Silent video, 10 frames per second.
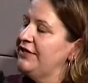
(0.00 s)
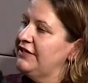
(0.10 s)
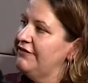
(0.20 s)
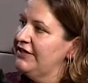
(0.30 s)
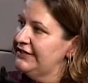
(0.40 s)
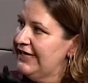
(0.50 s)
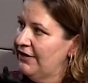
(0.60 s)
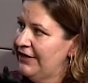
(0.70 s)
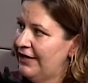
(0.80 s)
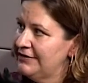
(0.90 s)
live in a
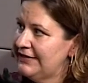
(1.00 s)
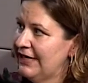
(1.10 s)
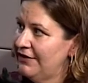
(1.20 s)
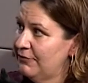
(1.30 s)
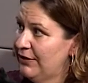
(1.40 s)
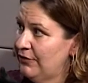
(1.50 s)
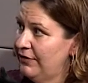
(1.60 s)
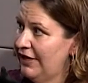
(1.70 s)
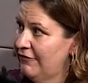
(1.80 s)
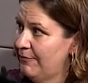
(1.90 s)
townhouse now that we oh, don't
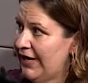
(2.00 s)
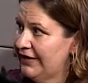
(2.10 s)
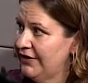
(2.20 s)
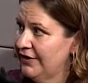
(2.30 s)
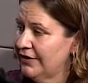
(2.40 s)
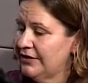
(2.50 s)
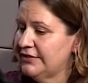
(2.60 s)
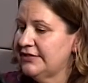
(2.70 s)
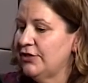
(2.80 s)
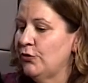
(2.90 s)
have a backyard, okay,
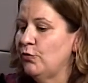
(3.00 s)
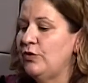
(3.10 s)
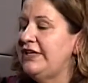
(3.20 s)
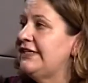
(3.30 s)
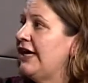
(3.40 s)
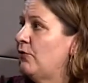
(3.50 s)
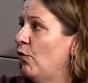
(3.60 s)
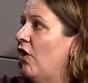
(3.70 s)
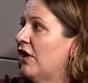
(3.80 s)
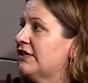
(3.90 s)
so okay. we take
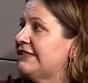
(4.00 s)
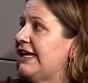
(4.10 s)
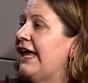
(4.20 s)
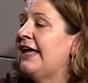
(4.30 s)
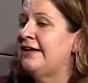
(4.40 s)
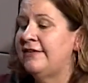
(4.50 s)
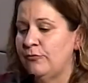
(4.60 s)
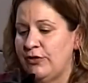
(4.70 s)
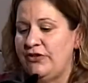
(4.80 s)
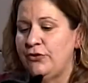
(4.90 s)
walks, mm -hmm. and
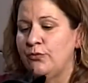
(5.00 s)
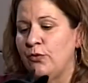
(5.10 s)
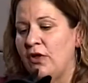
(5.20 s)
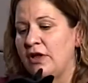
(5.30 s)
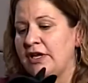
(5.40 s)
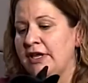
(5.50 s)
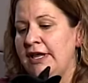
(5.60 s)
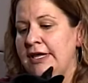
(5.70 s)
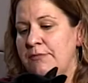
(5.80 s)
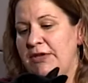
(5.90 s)
we do walk
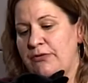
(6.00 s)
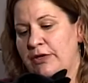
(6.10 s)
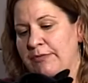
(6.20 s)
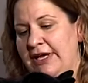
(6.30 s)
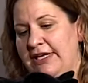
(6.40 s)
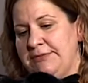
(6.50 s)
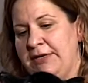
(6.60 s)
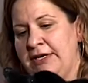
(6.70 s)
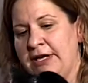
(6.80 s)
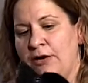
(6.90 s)
between my
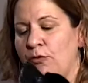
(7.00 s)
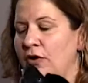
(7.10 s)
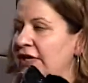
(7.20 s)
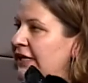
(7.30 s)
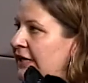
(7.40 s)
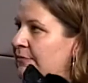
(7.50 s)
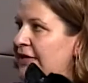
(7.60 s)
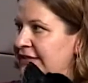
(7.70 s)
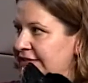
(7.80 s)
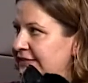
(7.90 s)
husband and I walking him.
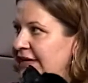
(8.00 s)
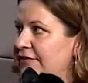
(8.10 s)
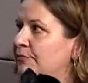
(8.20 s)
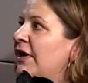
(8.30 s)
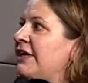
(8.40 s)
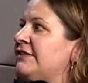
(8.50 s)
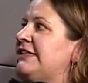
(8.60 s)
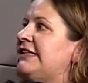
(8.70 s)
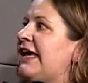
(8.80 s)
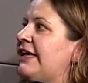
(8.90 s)
It's seven miles a
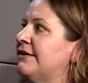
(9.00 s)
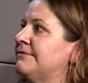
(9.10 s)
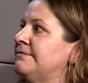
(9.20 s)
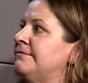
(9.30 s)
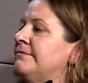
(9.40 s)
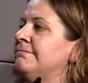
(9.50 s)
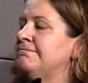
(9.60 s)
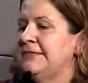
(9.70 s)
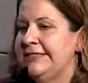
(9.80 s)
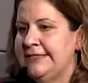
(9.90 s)
day. Wow.
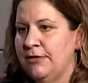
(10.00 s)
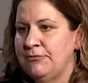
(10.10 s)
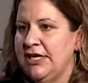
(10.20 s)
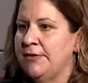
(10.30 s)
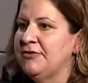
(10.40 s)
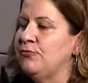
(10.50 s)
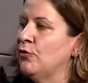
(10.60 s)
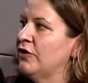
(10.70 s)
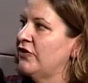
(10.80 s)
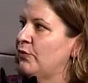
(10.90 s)
Sometimes
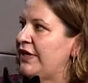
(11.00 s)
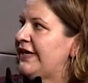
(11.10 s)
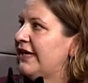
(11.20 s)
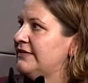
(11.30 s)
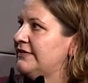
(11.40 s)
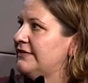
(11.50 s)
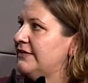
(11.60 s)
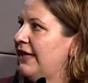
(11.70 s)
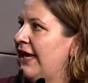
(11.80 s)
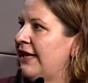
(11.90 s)
more on the weekends, mm -hmm.
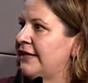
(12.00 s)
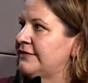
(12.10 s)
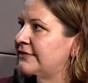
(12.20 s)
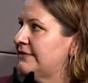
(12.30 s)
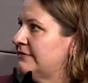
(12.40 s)
and